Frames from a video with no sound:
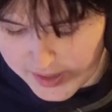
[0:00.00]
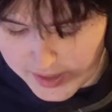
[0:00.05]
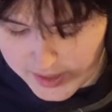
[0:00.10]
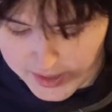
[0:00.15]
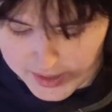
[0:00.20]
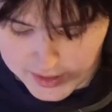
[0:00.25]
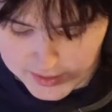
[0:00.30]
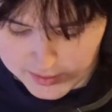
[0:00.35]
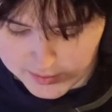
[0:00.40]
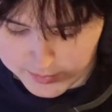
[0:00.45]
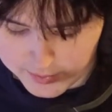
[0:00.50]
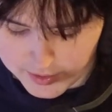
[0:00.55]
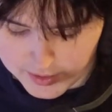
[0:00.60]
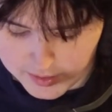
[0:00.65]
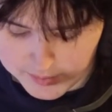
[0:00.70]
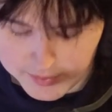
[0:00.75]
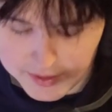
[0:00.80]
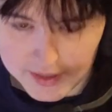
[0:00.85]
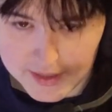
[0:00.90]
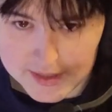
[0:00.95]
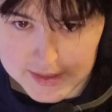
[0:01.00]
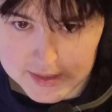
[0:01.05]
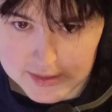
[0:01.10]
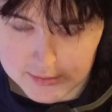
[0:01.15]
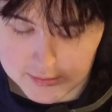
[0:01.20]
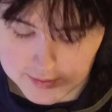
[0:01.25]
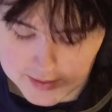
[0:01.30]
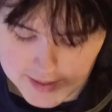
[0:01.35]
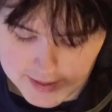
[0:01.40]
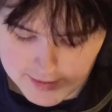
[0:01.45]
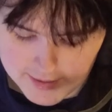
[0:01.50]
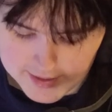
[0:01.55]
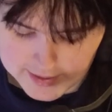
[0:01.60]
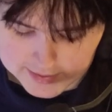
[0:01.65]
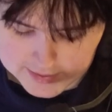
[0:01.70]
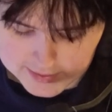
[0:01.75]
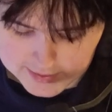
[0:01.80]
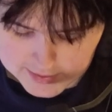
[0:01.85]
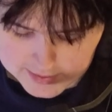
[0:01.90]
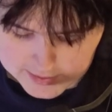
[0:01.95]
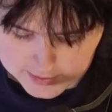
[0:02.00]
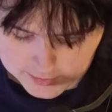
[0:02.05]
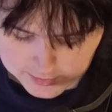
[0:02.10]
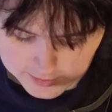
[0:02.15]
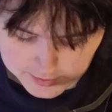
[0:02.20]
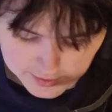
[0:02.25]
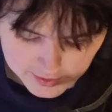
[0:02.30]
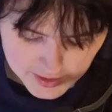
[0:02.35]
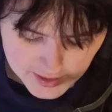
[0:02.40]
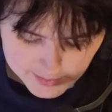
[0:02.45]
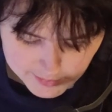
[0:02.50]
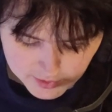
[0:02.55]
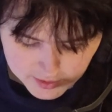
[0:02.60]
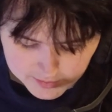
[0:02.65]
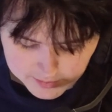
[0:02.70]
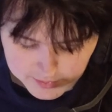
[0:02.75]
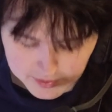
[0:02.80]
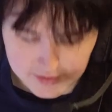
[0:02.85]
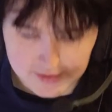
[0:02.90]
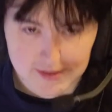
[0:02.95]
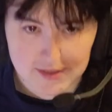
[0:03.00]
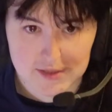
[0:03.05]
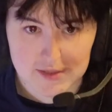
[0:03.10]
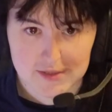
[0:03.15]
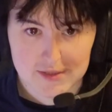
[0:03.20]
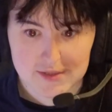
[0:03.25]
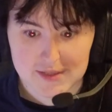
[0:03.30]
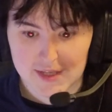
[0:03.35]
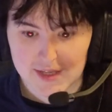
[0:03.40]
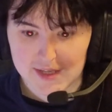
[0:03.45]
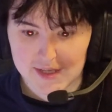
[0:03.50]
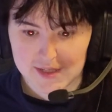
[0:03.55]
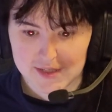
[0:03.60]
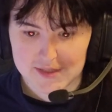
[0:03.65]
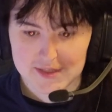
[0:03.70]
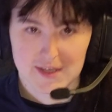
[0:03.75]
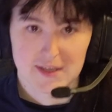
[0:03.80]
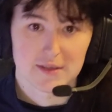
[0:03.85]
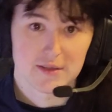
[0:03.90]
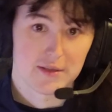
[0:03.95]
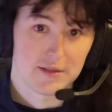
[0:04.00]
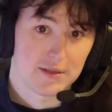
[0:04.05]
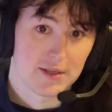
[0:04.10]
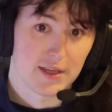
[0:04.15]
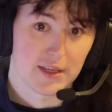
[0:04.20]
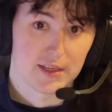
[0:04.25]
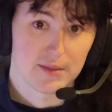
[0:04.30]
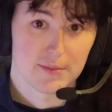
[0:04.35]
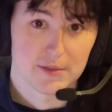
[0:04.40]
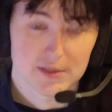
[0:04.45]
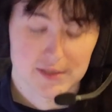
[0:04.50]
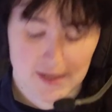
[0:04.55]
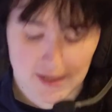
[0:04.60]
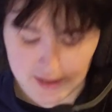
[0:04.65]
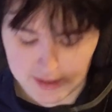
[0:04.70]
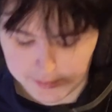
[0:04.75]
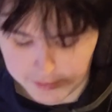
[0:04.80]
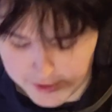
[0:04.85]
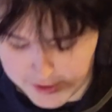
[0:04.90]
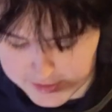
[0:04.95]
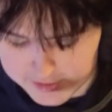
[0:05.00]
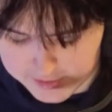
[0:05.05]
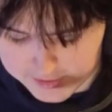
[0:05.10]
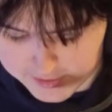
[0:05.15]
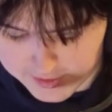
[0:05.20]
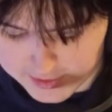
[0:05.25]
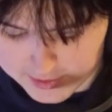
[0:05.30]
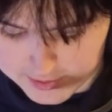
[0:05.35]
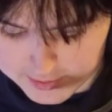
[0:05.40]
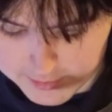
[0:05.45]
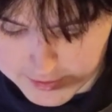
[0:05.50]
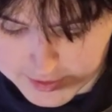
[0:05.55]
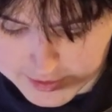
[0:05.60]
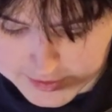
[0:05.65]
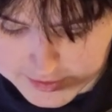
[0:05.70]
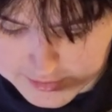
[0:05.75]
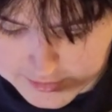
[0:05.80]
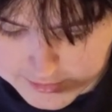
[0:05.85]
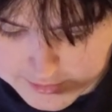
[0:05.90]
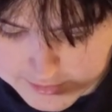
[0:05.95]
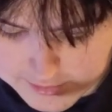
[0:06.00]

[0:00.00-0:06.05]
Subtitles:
And you'll probably be asked to allow access to your camera because that is how the document scanning process actually works.